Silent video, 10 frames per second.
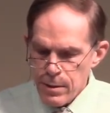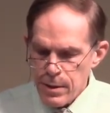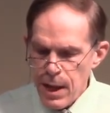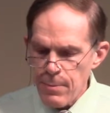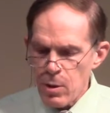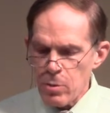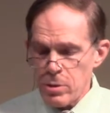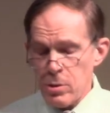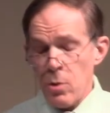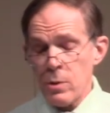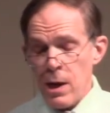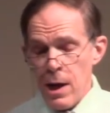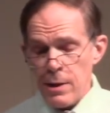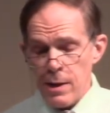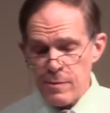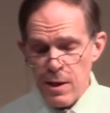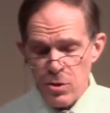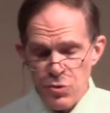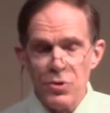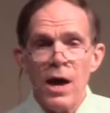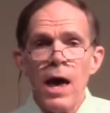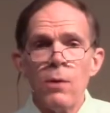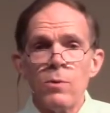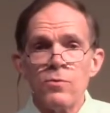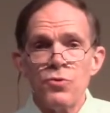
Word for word: name know God as El Shaddai was